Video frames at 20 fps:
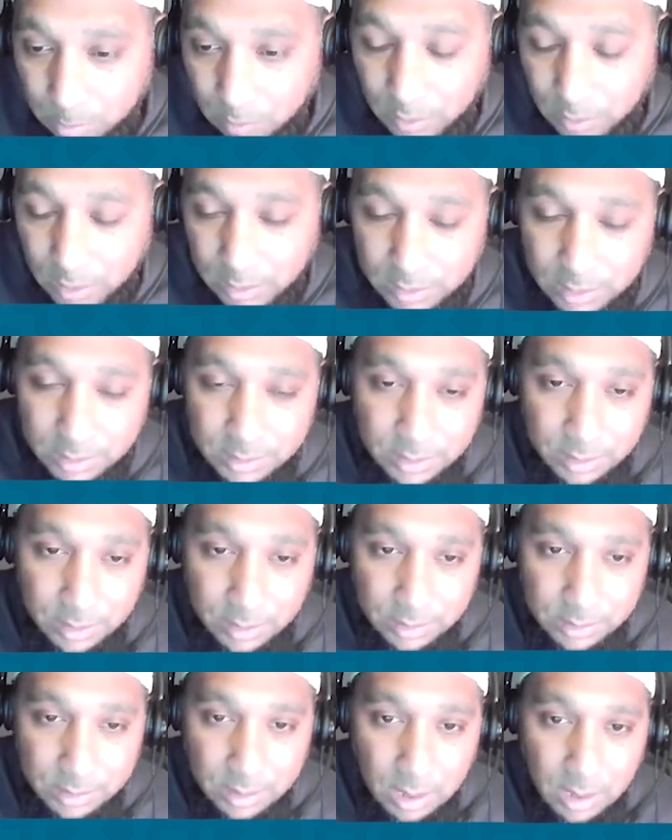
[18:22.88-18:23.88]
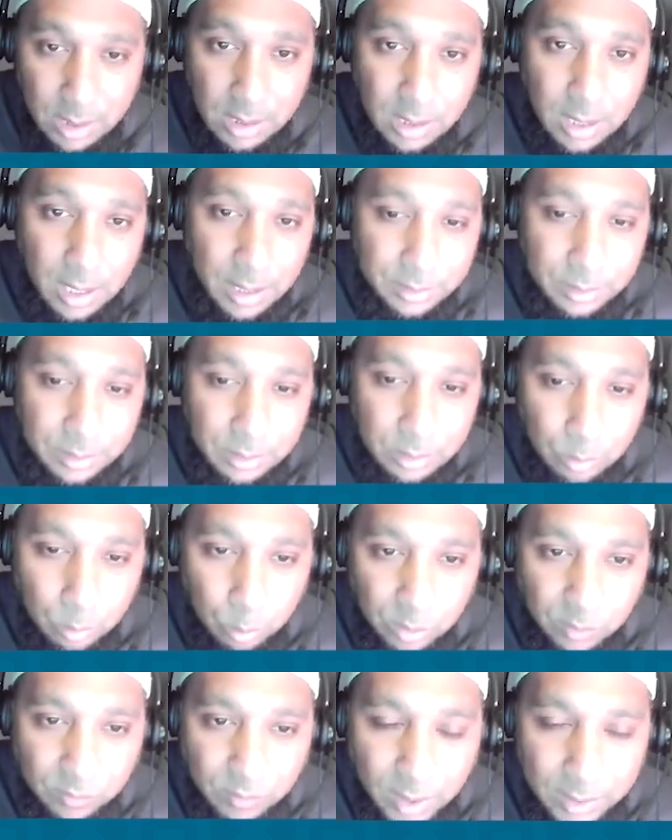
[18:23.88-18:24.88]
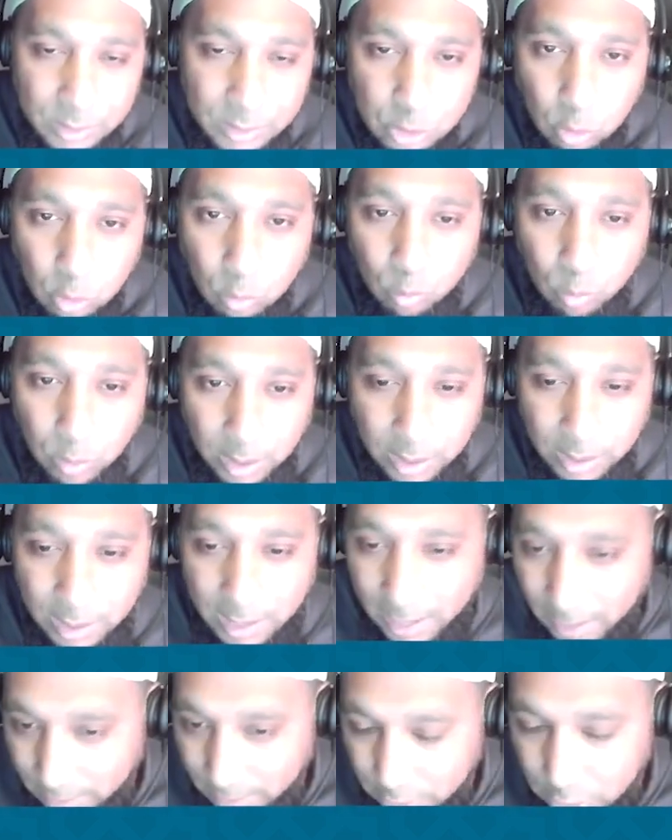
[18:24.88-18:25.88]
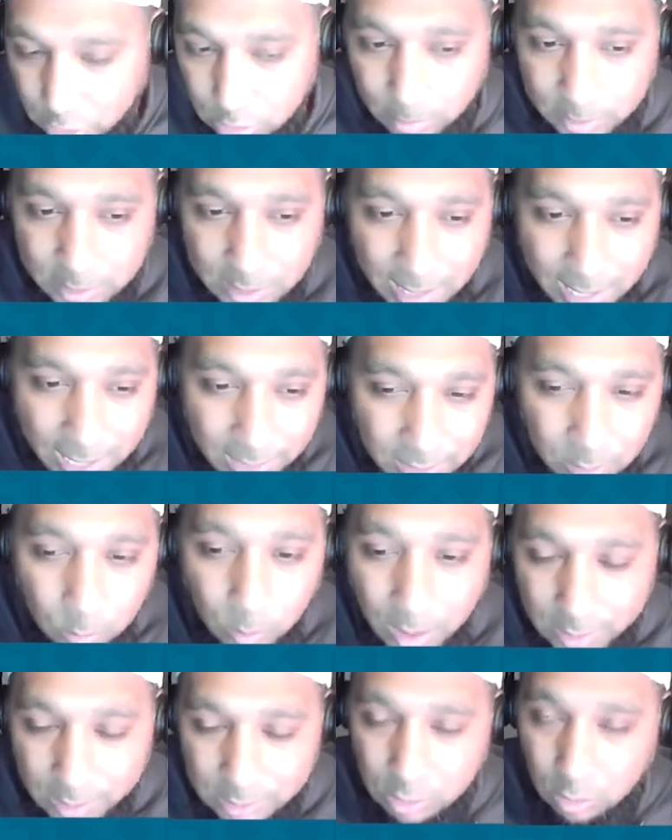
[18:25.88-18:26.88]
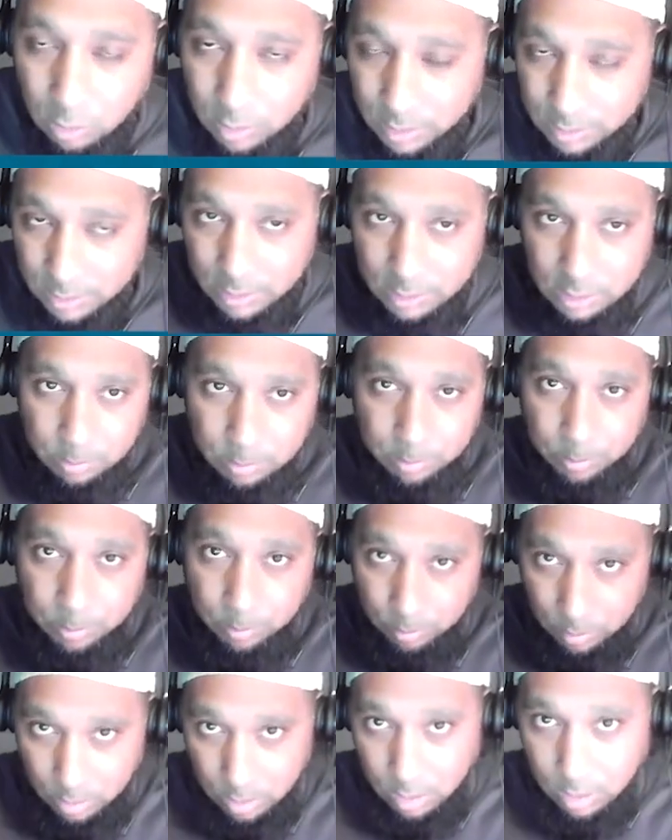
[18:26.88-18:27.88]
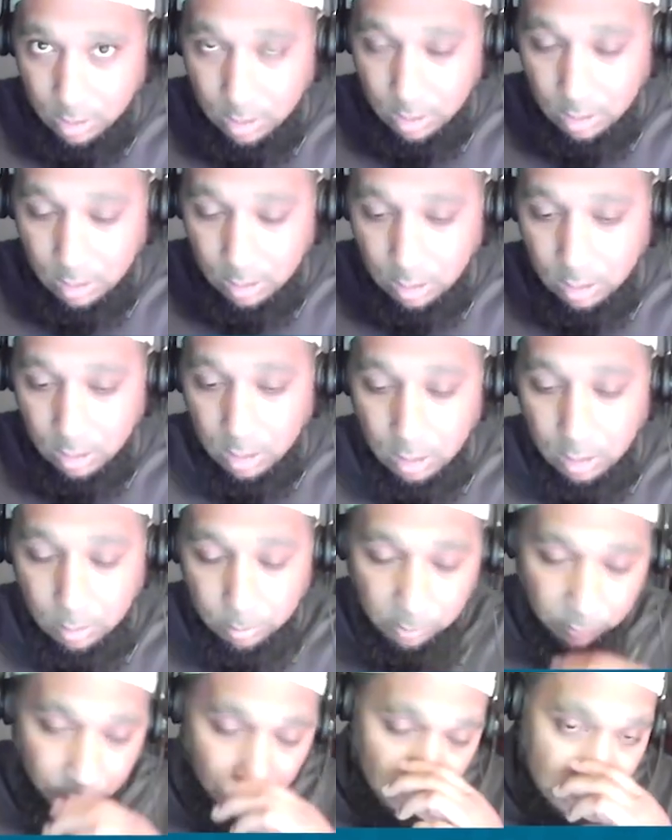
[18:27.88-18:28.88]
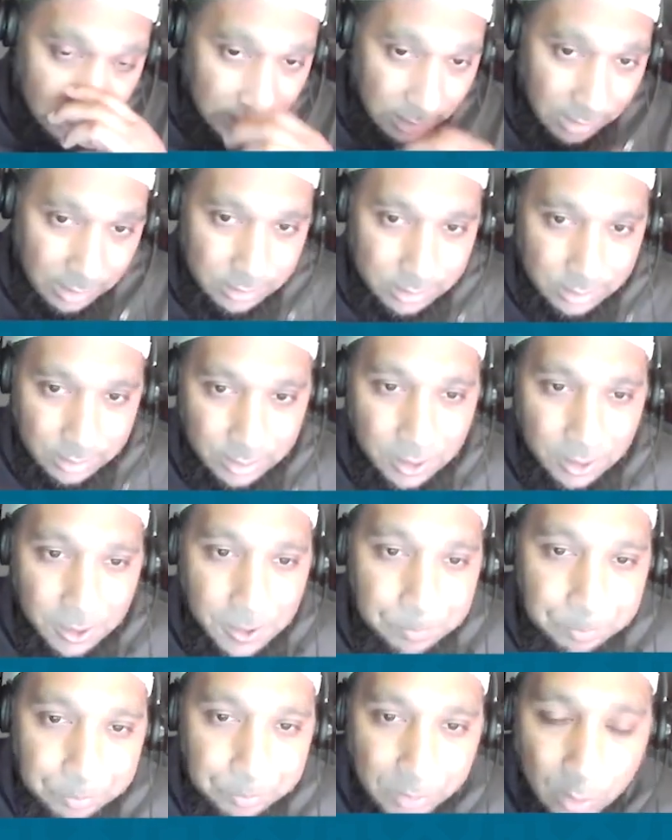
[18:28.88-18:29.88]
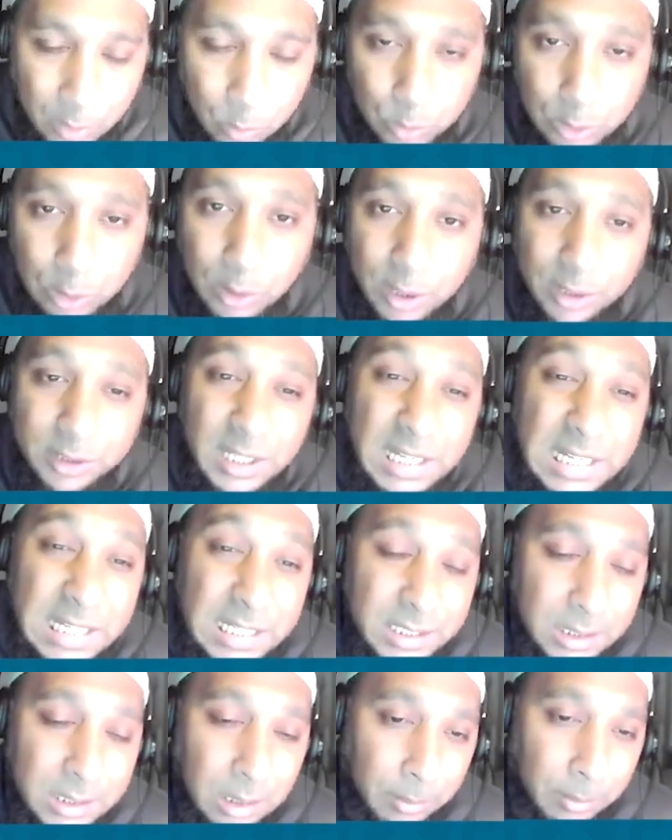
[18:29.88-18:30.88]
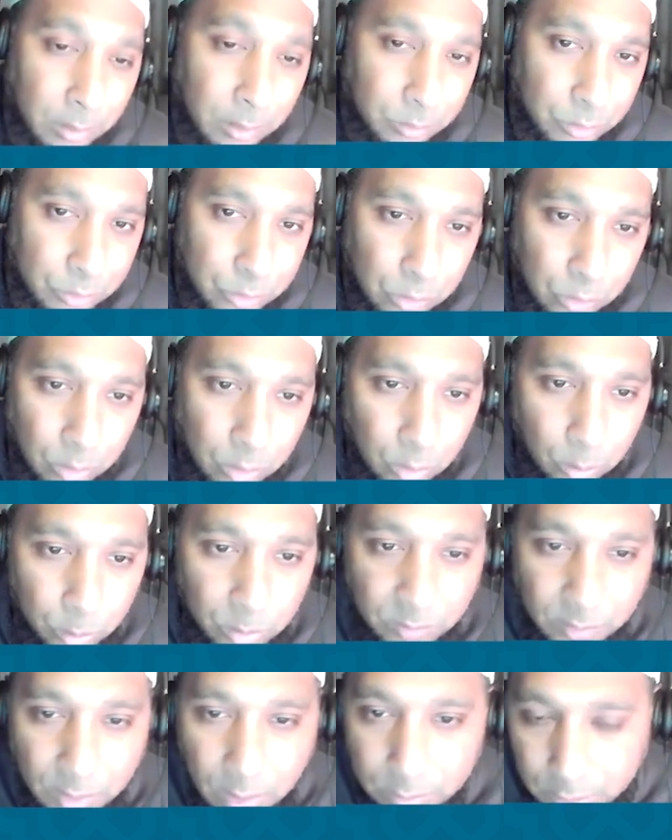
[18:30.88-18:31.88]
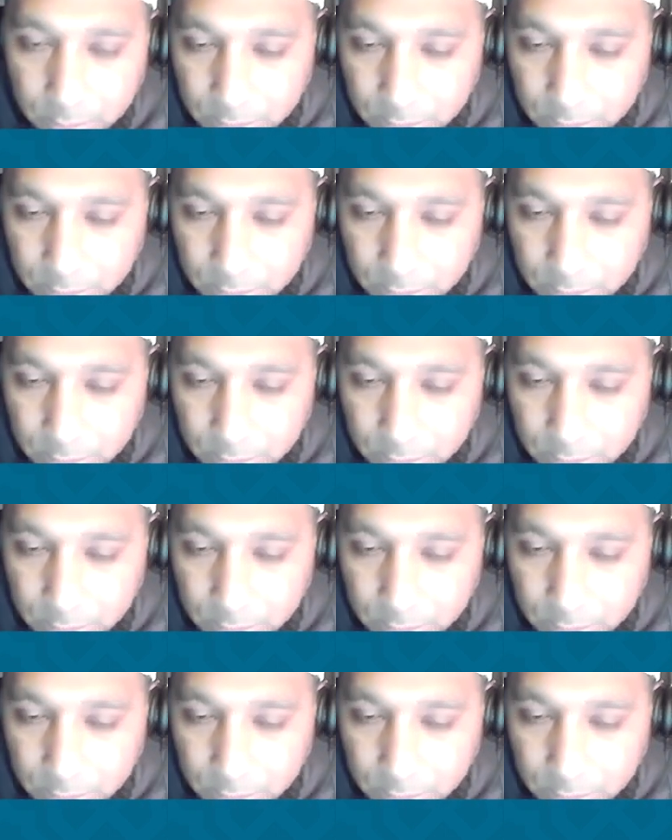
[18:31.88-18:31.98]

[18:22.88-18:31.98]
of hadith it is. And we find somewhere, it doesn't matter anywhere as long as it's before a collector, we look at the least amount. So we found